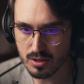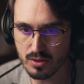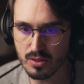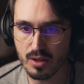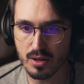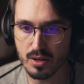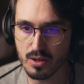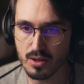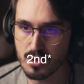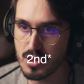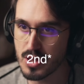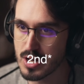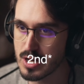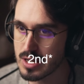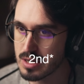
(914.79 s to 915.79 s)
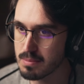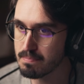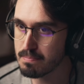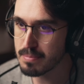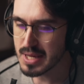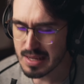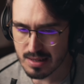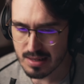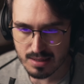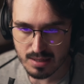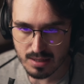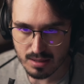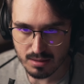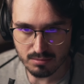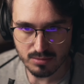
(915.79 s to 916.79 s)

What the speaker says: on the third beat.